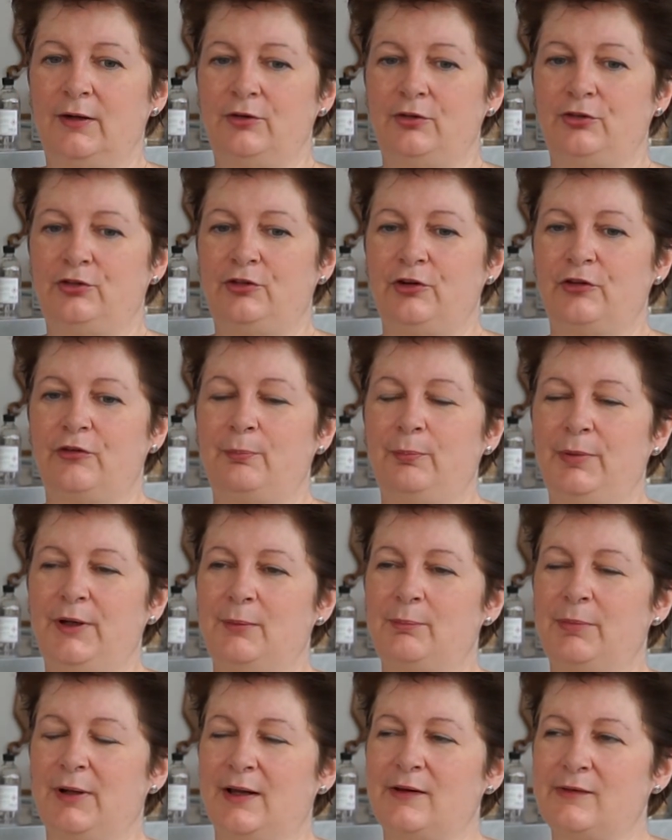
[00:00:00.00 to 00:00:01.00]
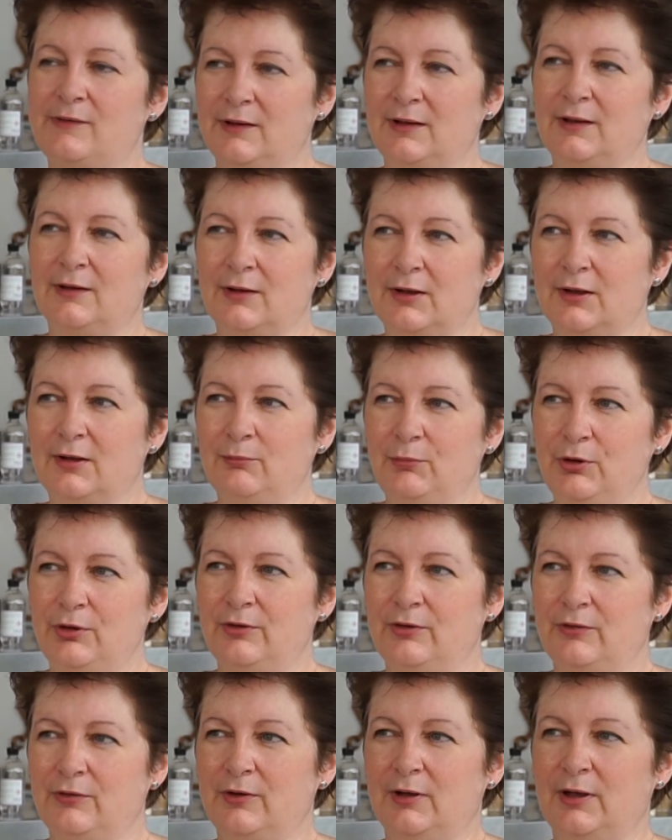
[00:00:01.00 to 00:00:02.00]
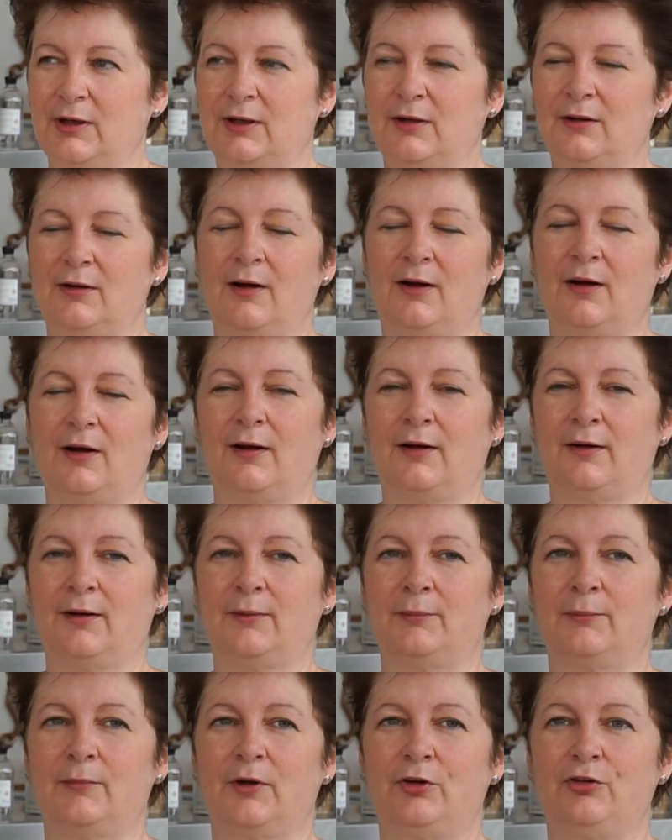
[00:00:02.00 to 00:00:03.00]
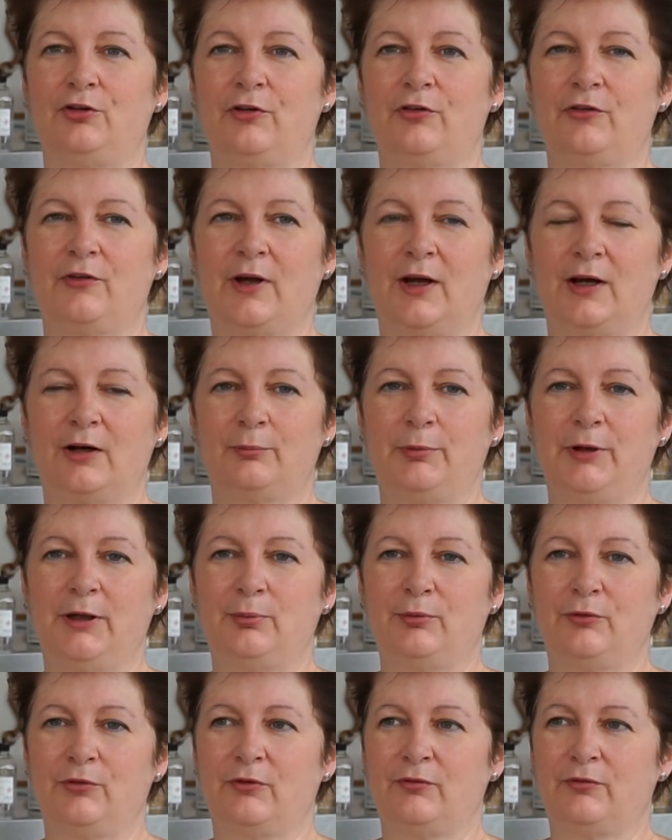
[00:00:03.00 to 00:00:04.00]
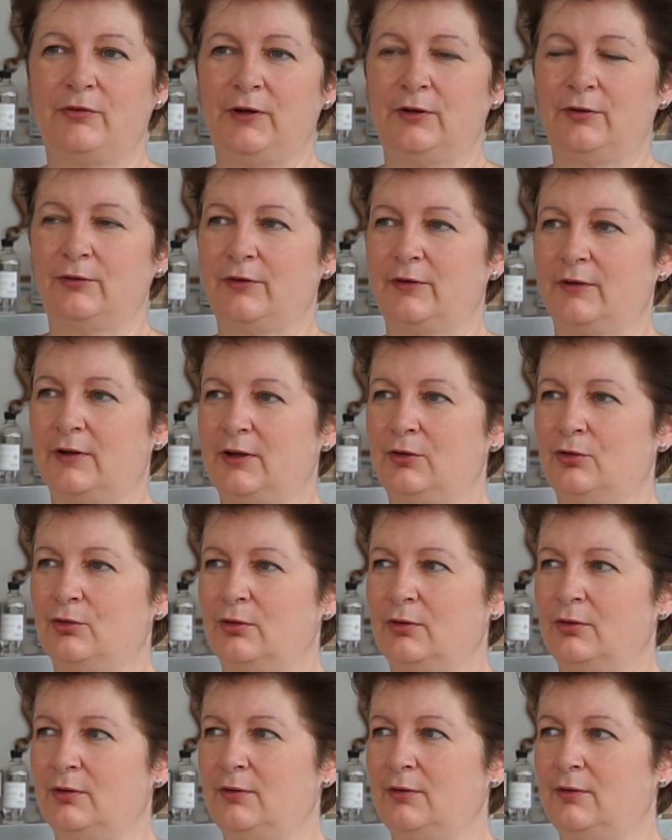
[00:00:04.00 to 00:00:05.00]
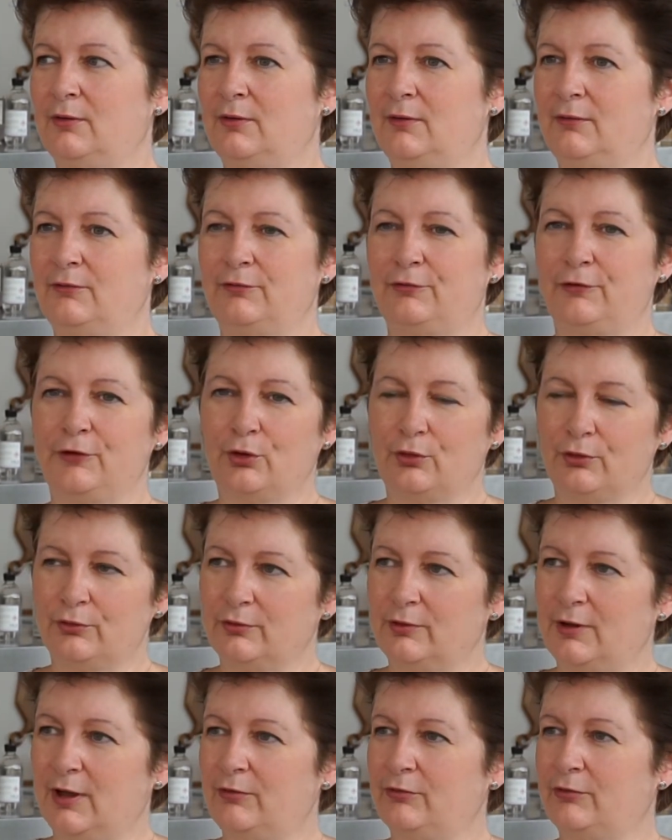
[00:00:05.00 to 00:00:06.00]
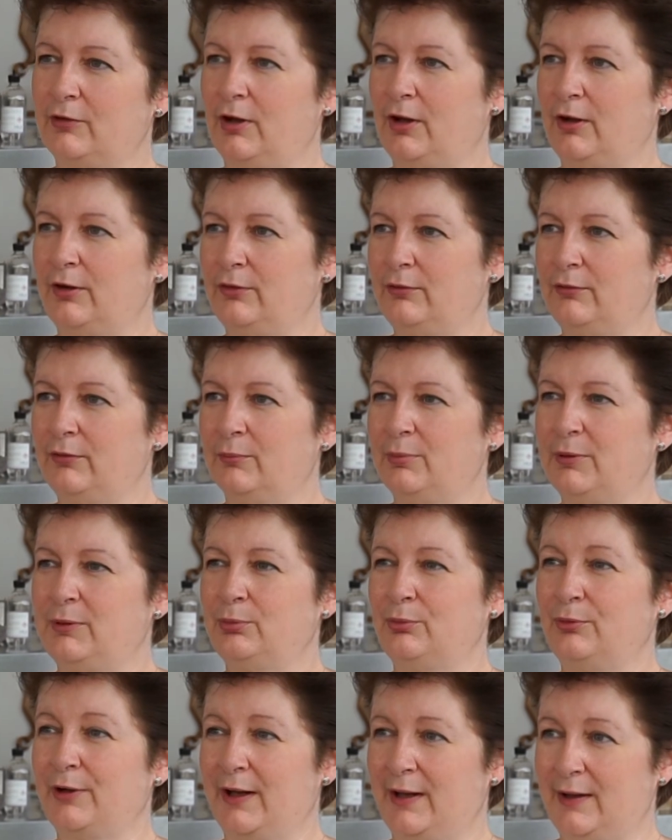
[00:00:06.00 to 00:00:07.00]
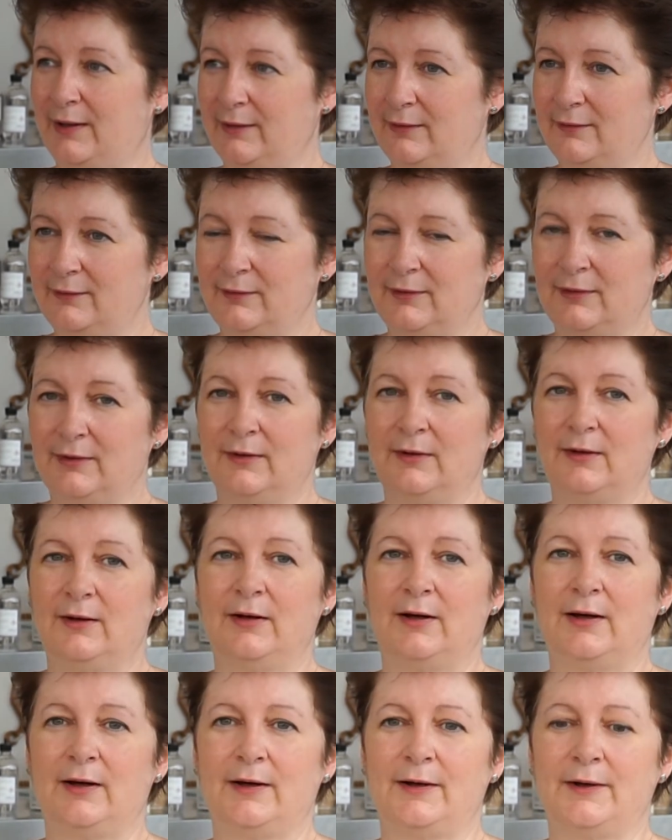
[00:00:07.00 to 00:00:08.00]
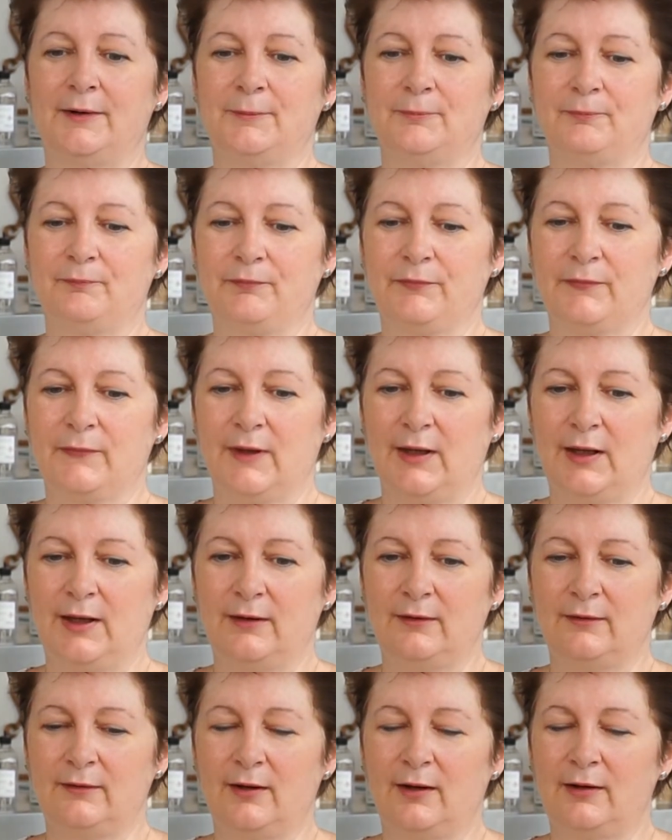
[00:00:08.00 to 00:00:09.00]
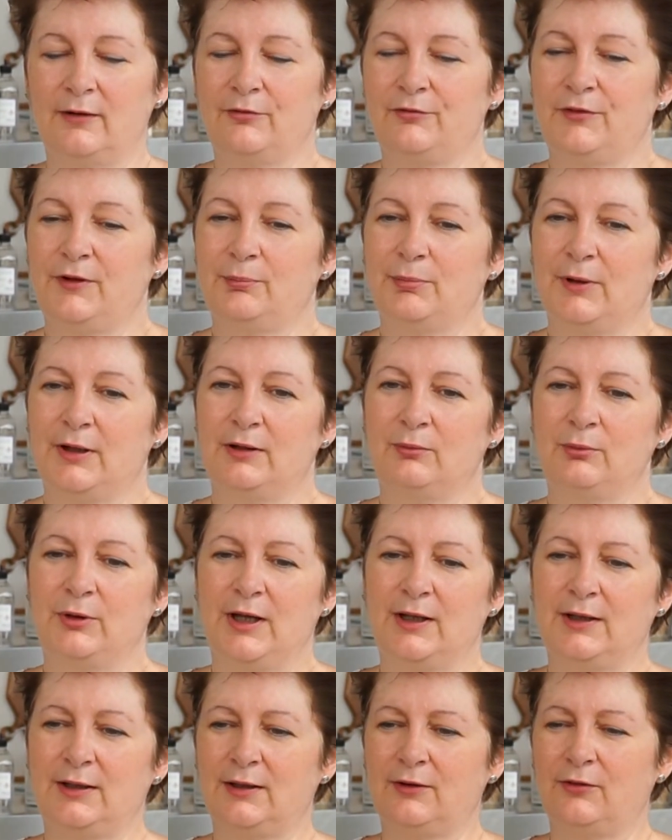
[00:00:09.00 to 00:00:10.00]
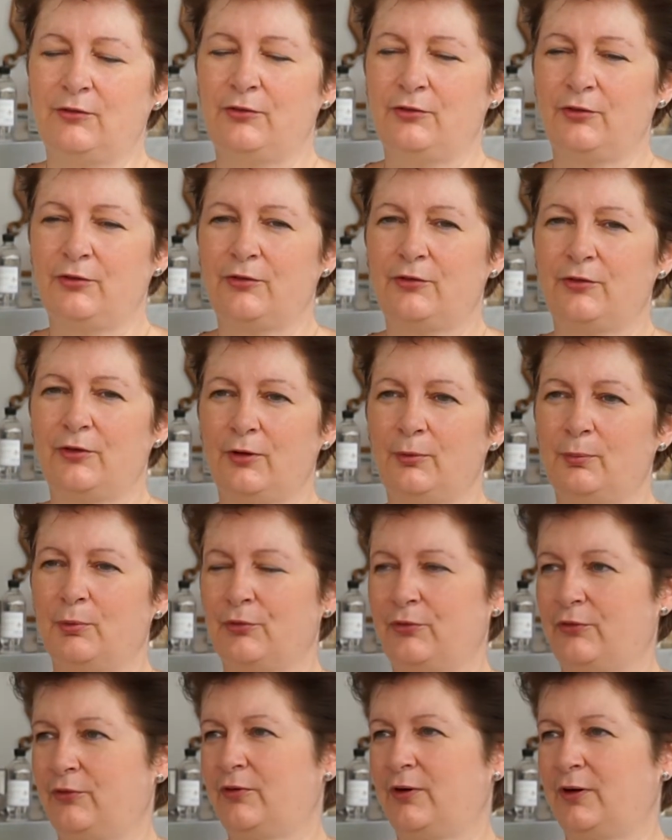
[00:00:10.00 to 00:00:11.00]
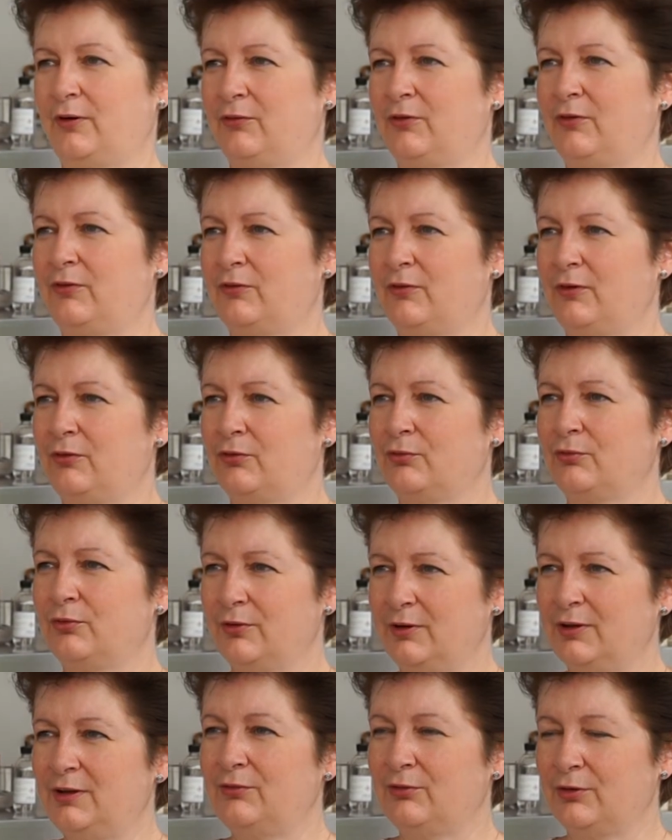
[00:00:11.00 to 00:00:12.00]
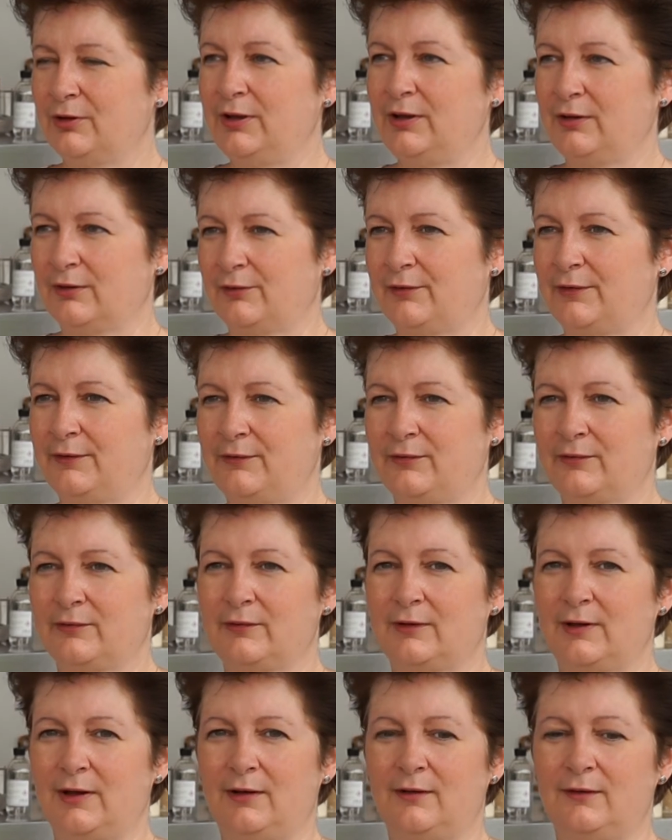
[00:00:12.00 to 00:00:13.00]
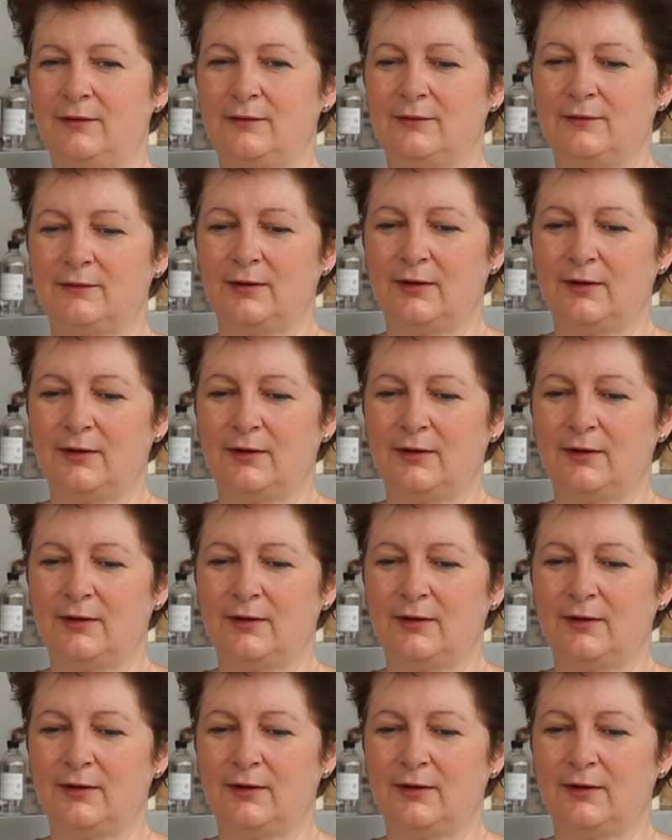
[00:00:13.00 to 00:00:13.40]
just be a blessing in the community, just to help people to feel that they're not forgotten, left alone, that people care. And the feedback that we're getting is just so positive. It's really nice, and